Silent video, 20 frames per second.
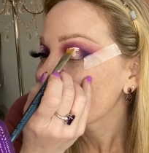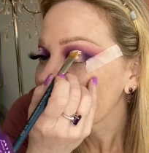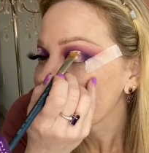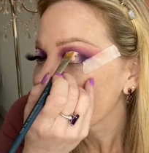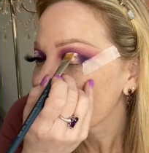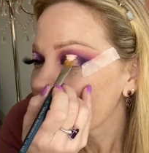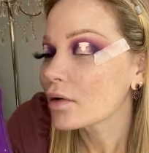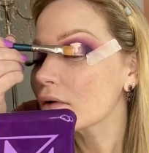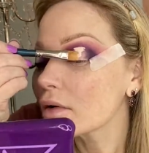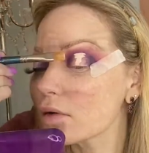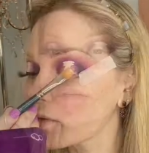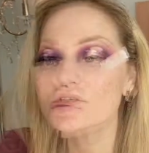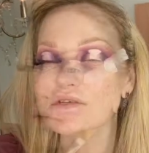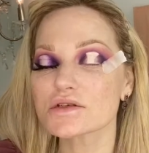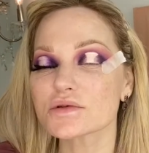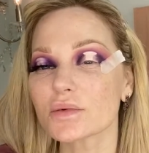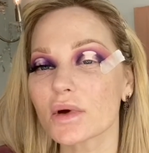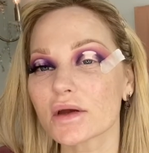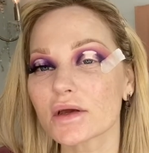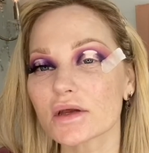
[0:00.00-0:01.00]
I
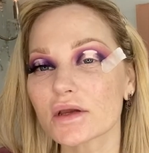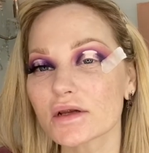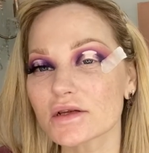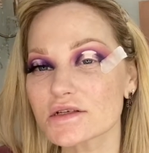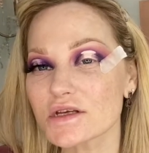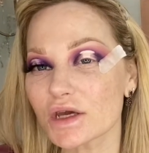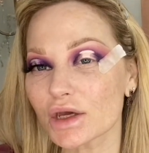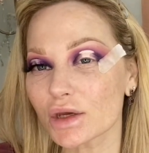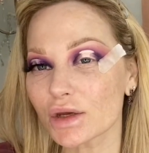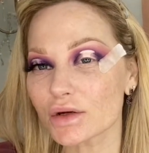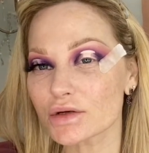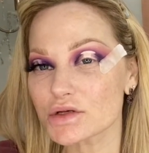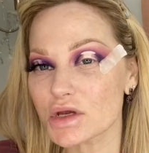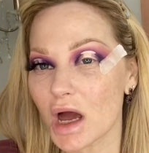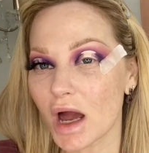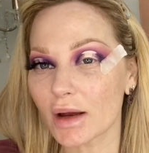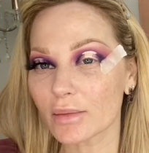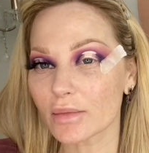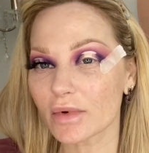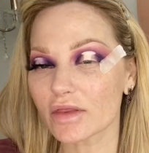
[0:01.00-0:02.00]
just want you to take your
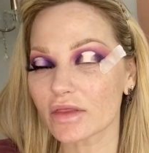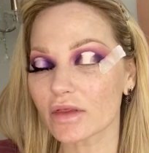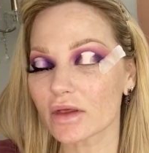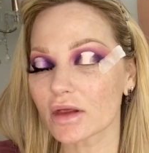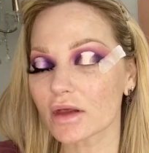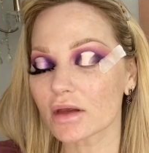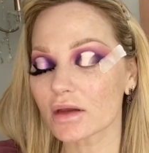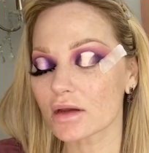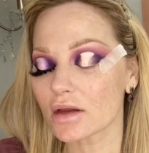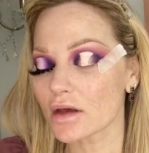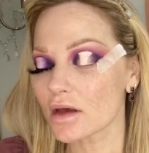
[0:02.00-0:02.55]
time with it,